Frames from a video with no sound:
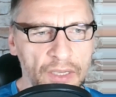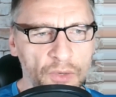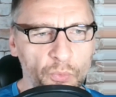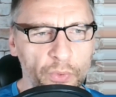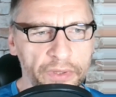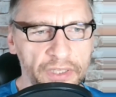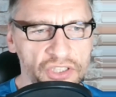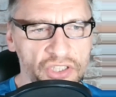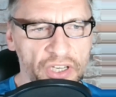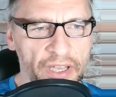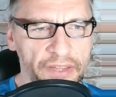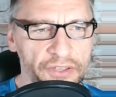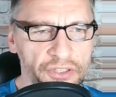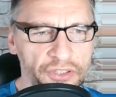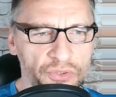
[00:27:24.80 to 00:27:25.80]
with each
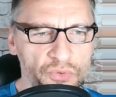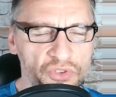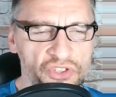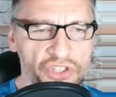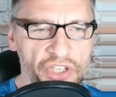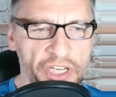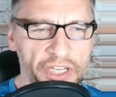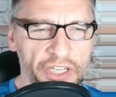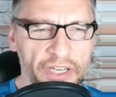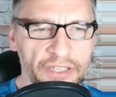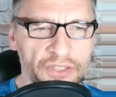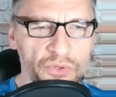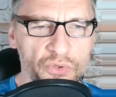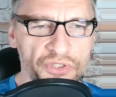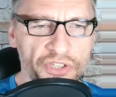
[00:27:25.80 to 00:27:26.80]
other to share
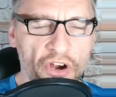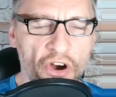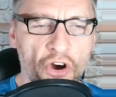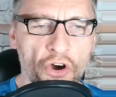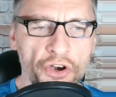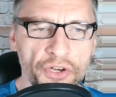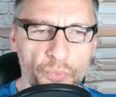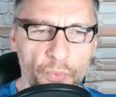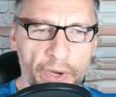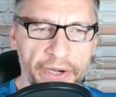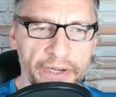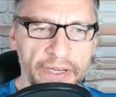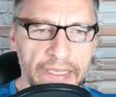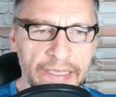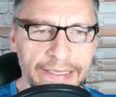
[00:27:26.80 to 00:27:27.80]
and use
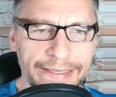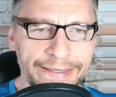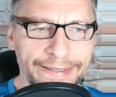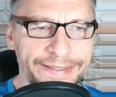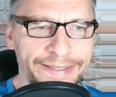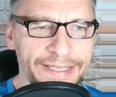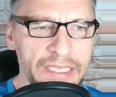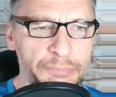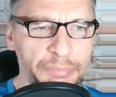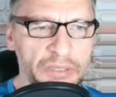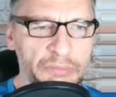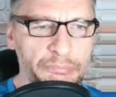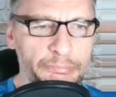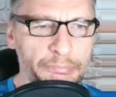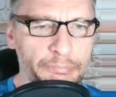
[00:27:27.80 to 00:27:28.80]
hardware. In a DPIN,